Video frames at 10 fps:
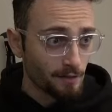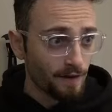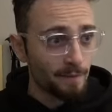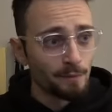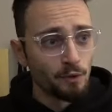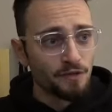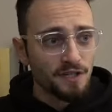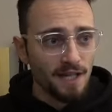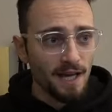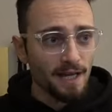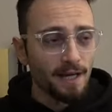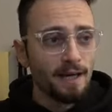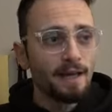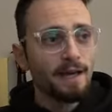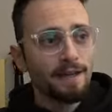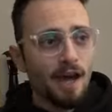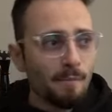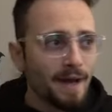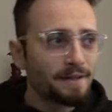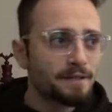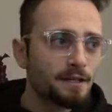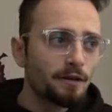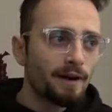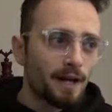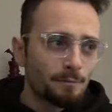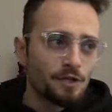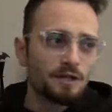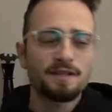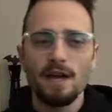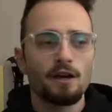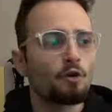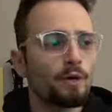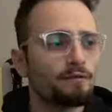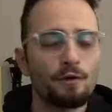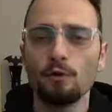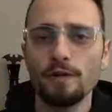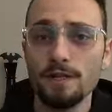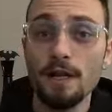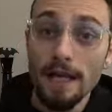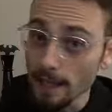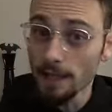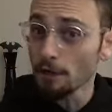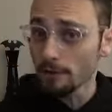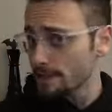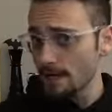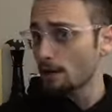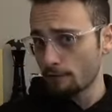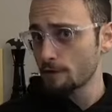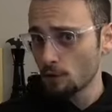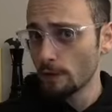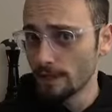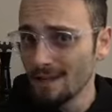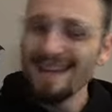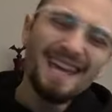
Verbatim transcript: Fabi moves his king. And now Magnus says, all right, I'm just going to sack a queen for no reason. He literally sacrificed the queen.